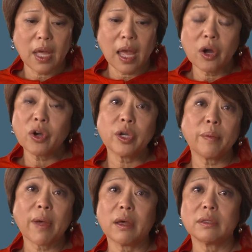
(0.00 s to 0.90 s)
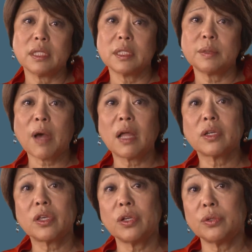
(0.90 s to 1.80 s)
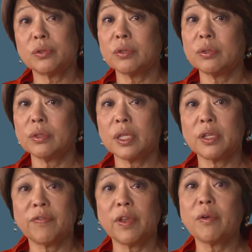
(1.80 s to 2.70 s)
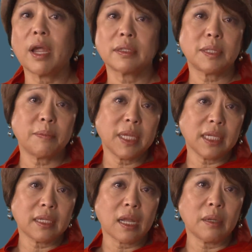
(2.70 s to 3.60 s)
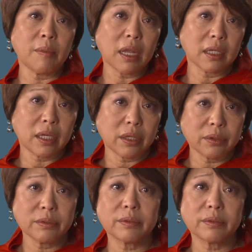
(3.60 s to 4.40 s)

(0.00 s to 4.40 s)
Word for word: I heard about this molecule interferons, the billion-dollar molecule,